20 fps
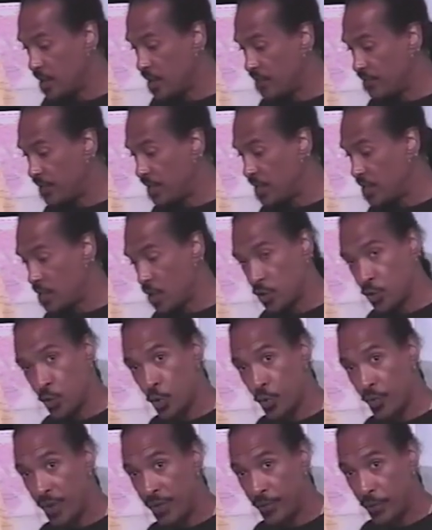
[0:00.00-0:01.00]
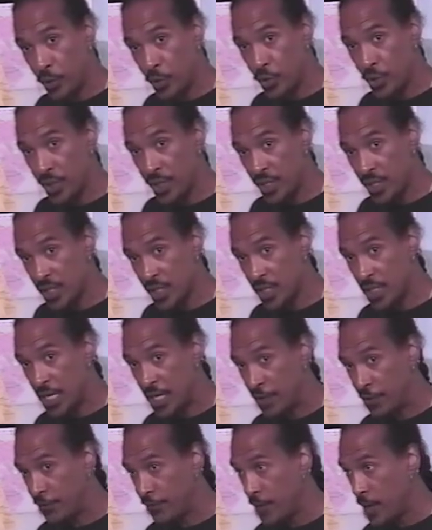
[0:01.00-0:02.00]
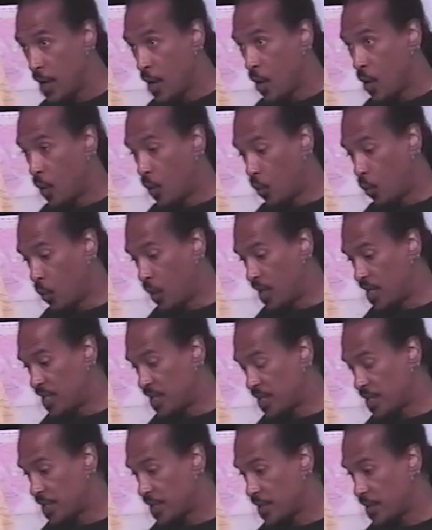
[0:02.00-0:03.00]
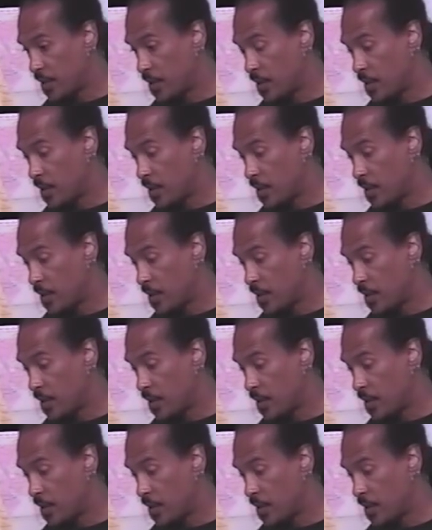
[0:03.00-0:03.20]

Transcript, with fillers: of the Industrial Revolution itself was